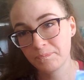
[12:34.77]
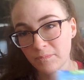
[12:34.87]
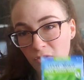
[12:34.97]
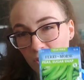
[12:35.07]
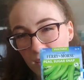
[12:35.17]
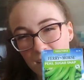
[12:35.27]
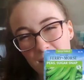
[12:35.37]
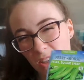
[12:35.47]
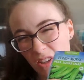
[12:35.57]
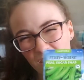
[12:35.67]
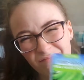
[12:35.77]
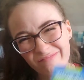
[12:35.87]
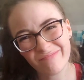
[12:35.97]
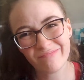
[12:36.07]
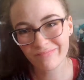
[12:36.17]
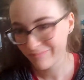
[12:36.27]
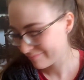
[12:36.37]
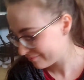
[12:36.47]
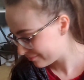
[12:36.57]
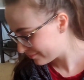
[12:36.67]
for this, you know?
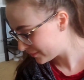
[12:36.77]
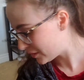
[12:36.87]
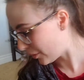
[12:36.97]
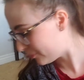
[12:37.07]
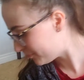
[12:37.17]
So,